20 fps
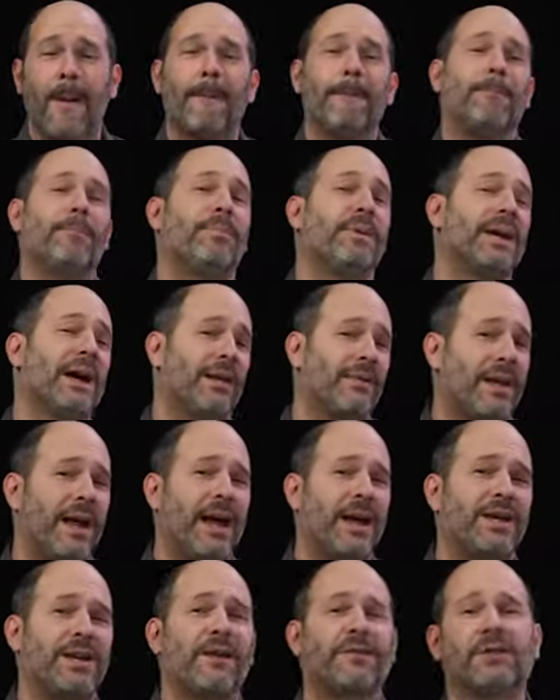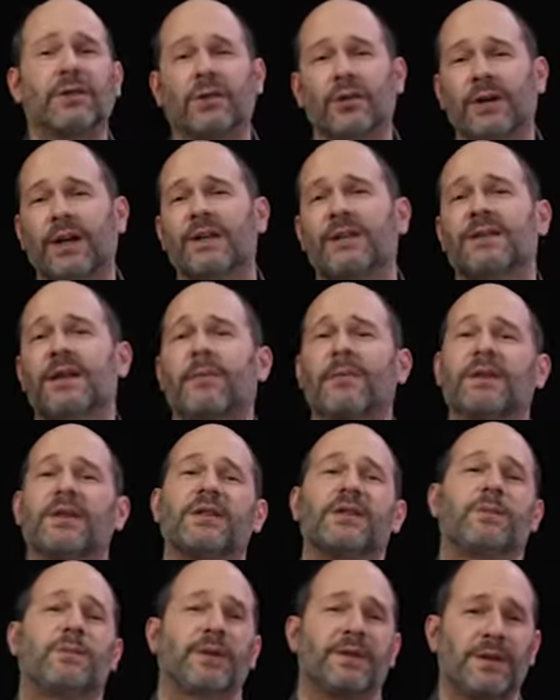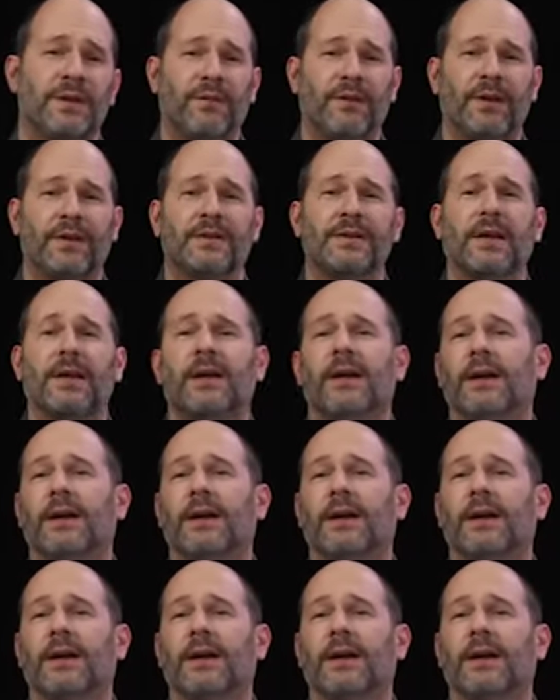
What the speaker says: Beyond that, you have to look at some of the specifics.